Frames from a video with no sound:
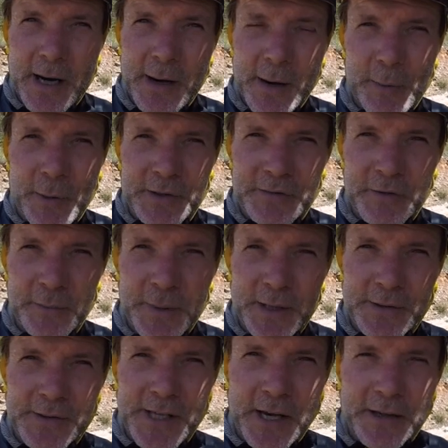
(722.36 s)
it was for me
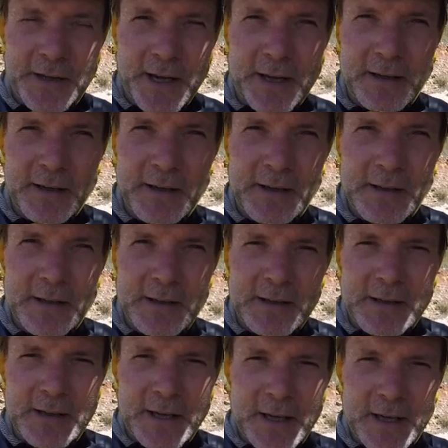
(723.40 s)
on Sunday.
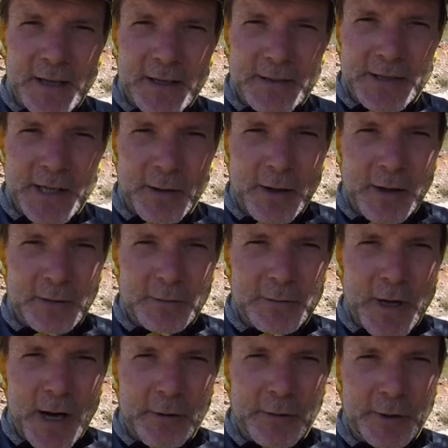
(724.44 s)
So
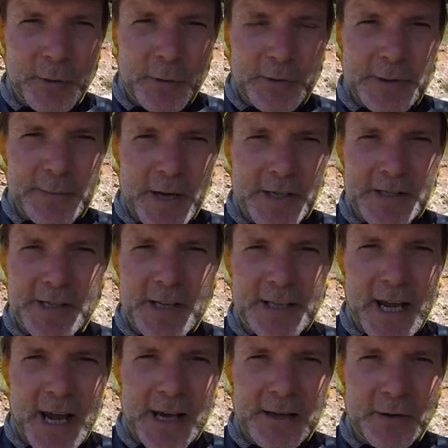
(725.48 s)
I'll record as much as I
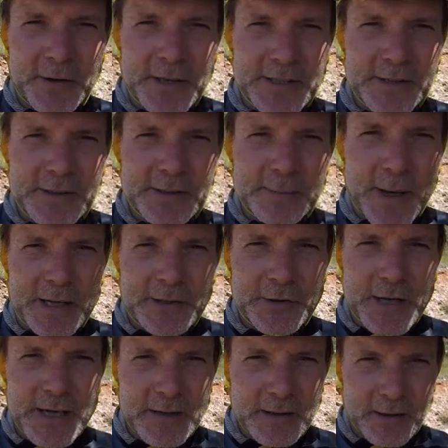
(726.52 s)
can on this
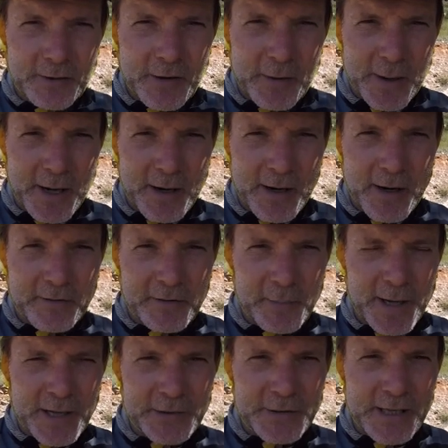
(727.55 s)
battery. I've got about half a
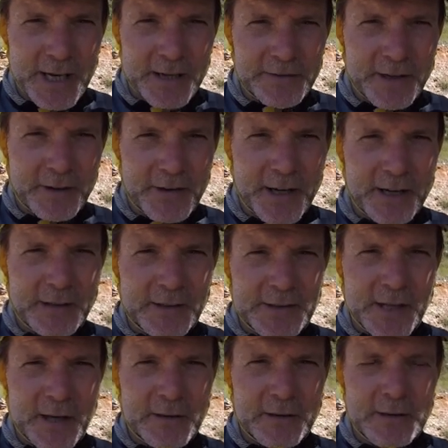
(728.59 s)
battery left, I think,
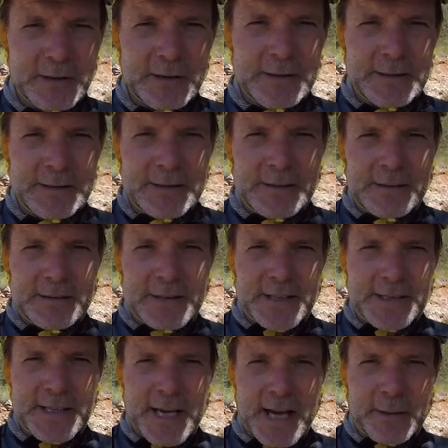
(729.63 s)
so
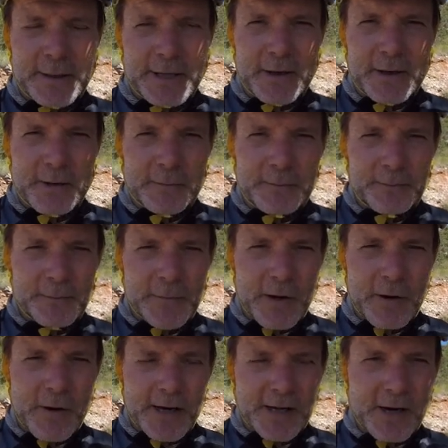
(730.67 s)
let's see how we get on.
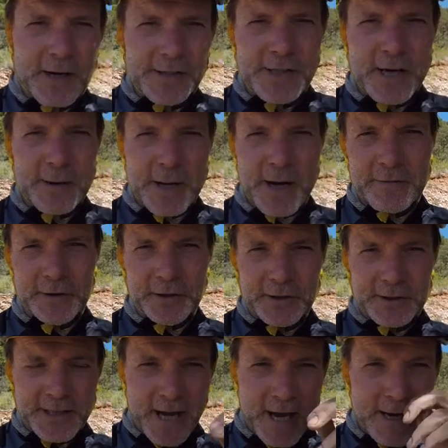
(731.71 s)
Alright guys, I hope you're having a
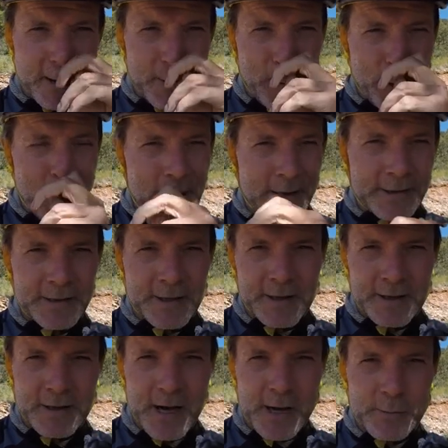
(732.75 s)
good day, and
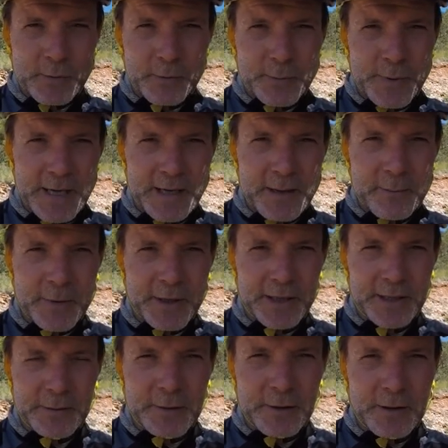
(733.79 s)
I will be
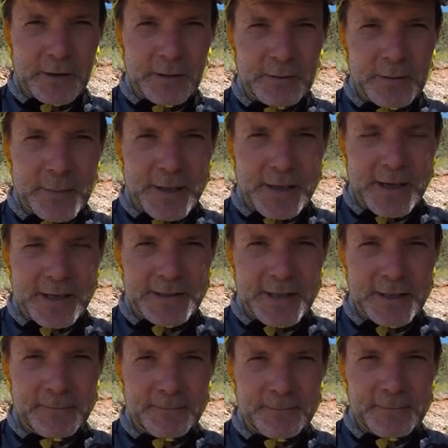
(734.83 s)
bringing you along a bit later.
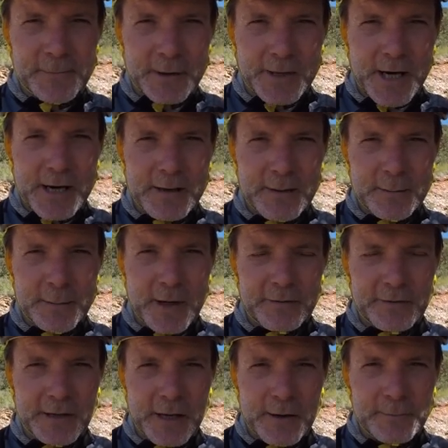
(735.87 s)
Okay, bye
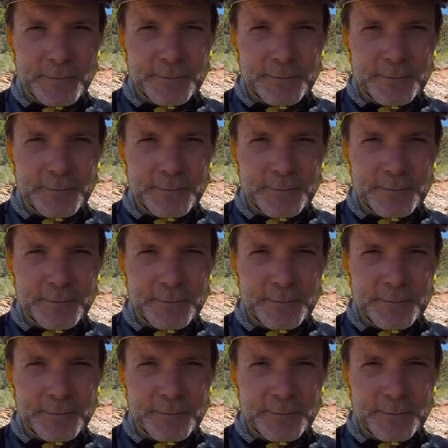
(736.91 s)
for now.